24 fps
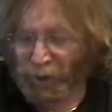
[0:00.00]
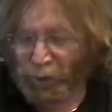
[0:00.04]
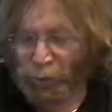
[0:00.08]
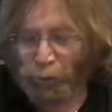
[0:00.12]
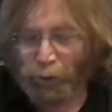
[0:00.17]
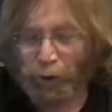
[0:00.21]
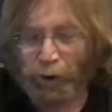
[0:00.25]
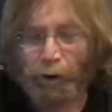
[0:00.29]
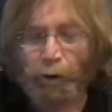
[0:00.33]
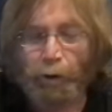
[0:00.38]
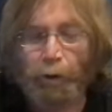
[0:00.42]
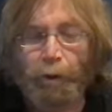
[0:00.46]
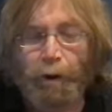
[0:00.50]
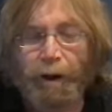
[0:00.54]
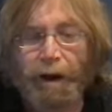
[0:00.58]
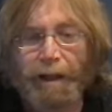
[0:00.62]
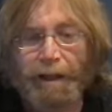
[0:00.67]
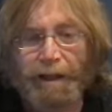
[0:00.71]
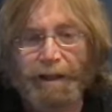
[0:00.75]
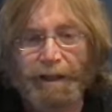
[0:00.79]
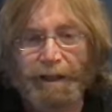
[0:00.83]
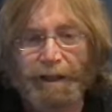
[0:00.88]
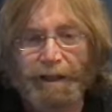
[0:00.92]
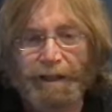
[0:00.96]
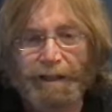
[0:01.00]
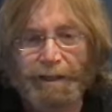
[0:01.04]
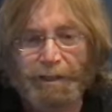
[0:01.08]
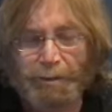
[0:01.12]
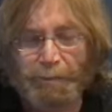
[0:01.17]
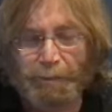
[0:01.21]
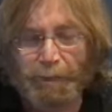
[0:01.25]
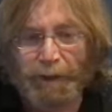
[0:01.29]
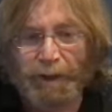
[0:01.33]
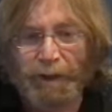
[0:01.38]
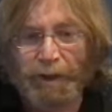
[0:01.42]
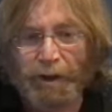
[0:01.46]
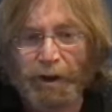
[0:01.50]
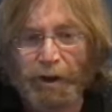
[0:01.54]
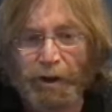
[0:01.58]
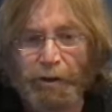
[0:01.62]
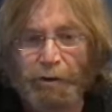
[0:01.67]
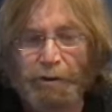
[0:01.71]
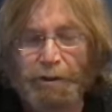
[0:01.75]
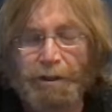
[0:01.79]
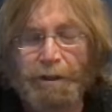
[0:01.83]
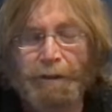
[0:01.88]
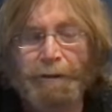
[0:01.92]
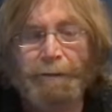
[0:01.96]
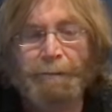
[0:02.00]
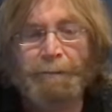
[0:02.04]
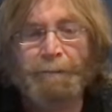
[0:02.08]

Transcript: where quality is being hurt.